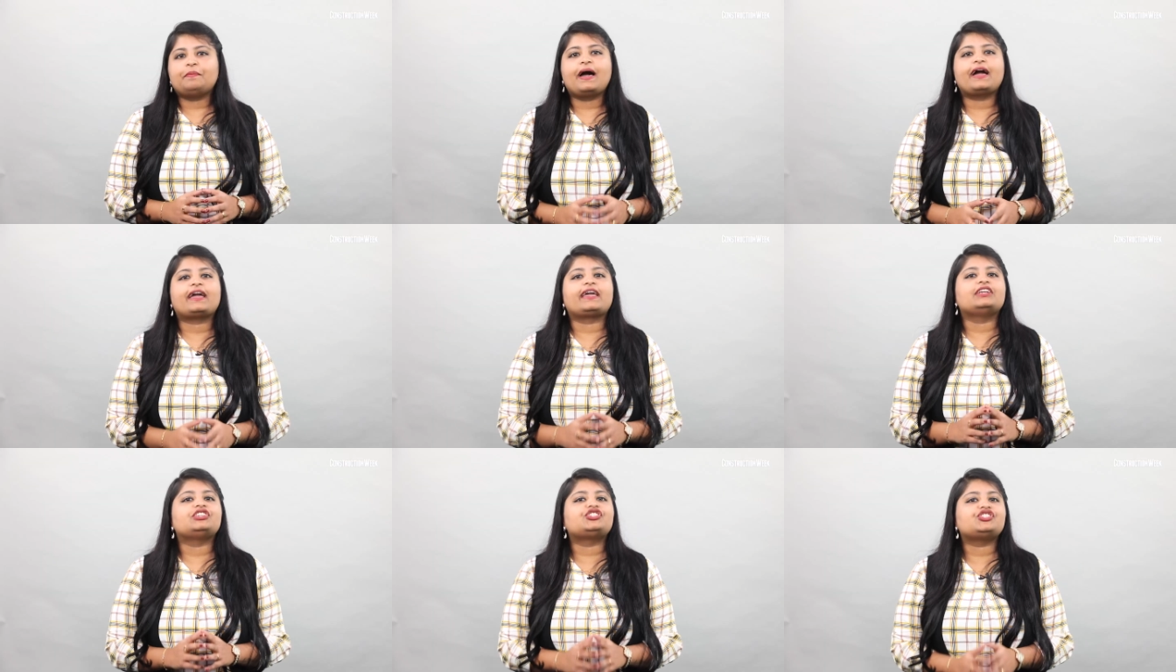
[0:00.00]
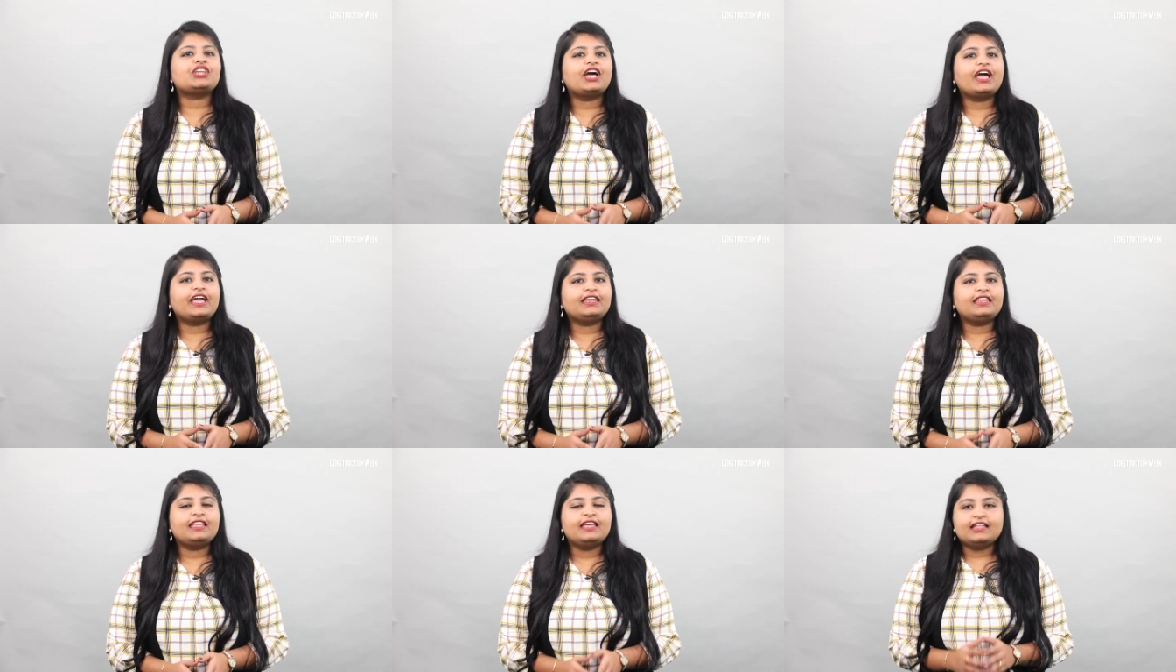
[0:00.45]
package
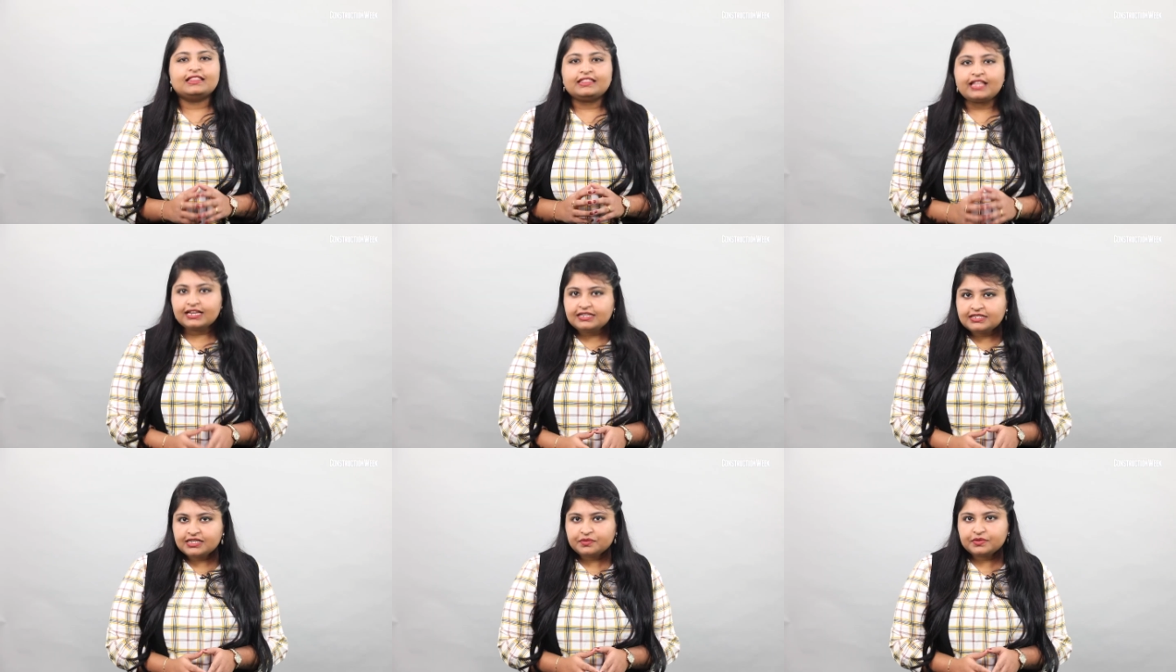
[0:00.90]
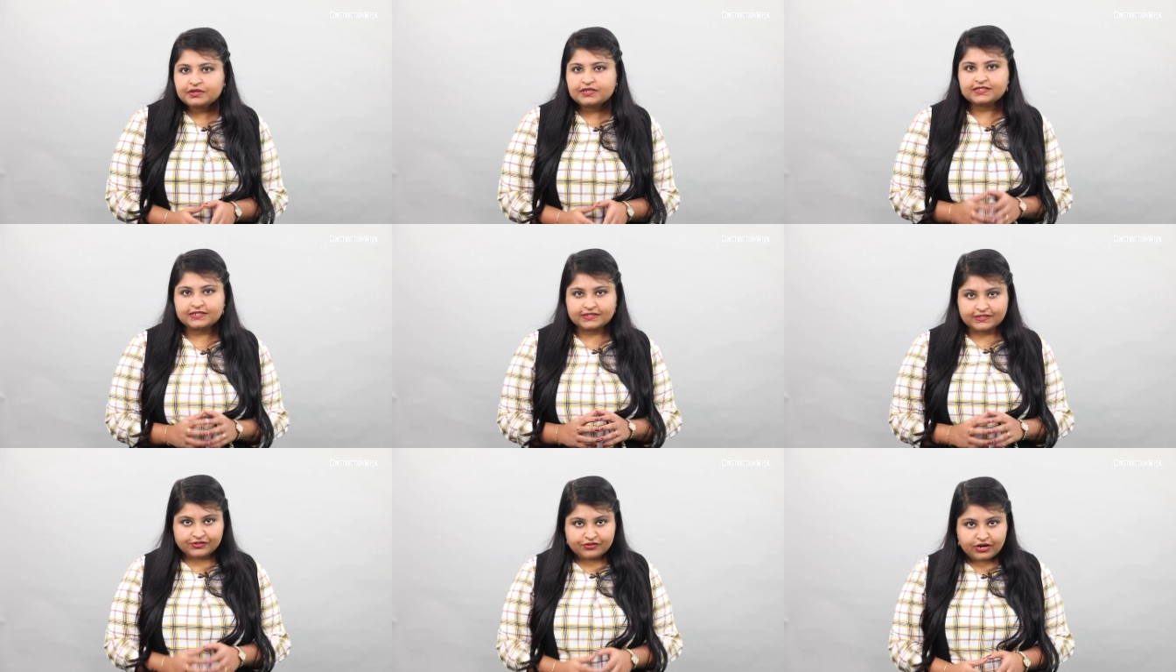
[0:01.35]
9 that
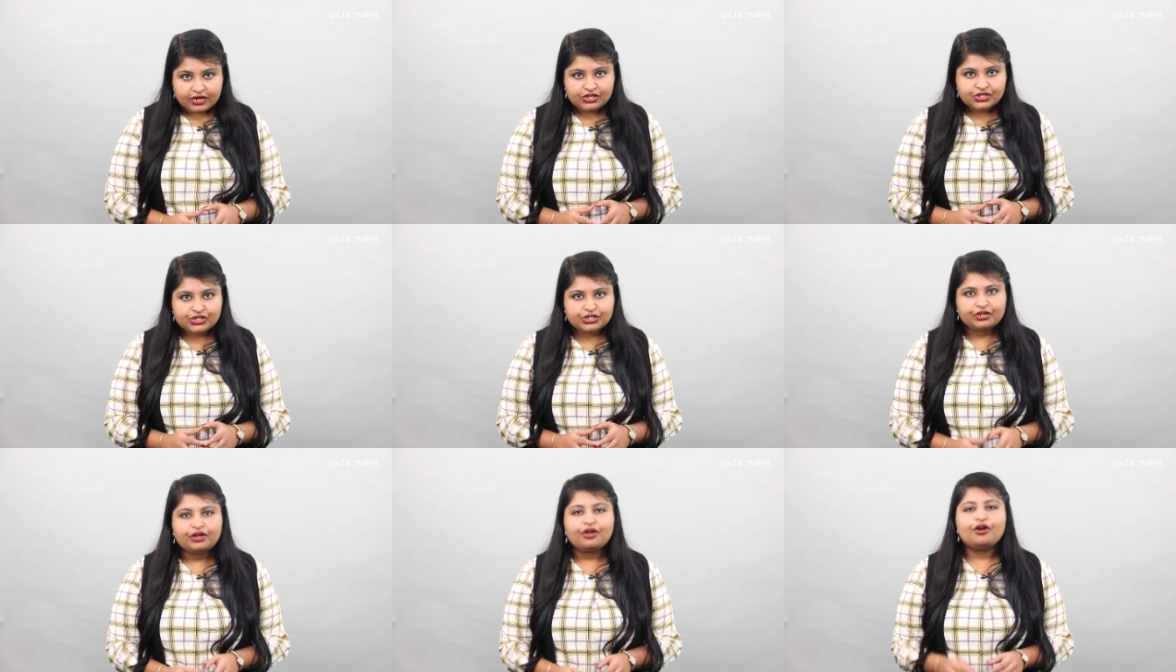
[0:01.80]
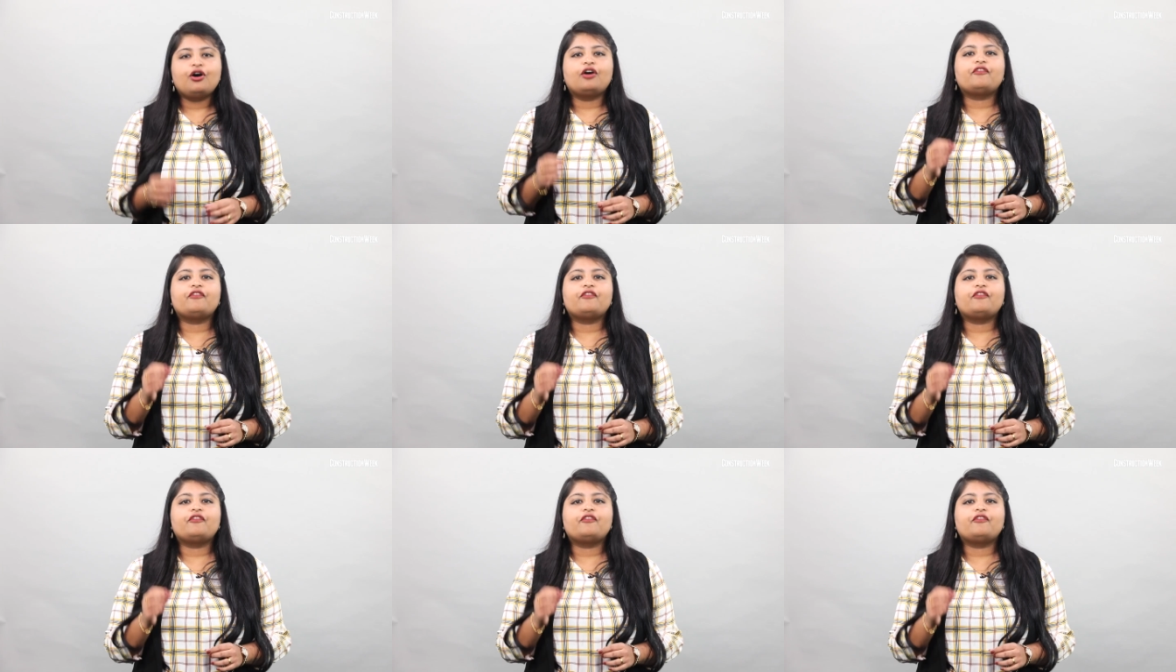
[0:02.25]
covers construction